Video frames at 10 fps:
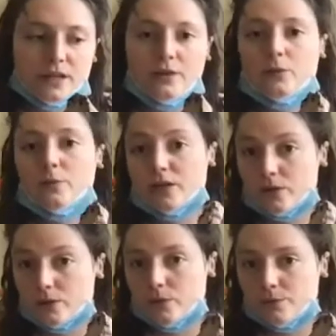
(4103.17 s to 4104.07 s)
And the bigger
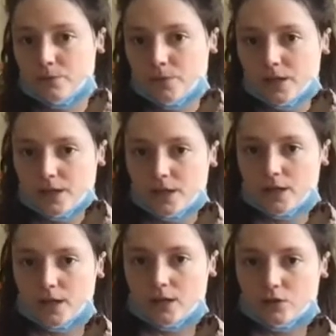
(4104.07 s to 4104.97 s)
the
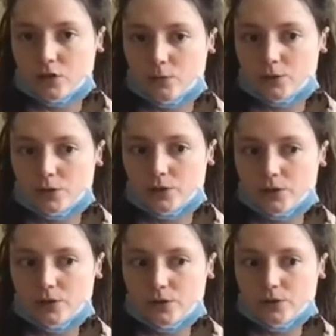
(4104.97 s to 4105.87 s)
sculpture,
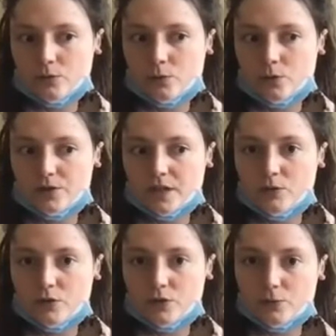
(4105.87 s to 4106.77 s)
the more time
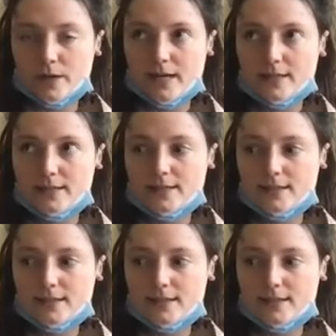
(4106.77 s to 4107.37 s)
you should wait.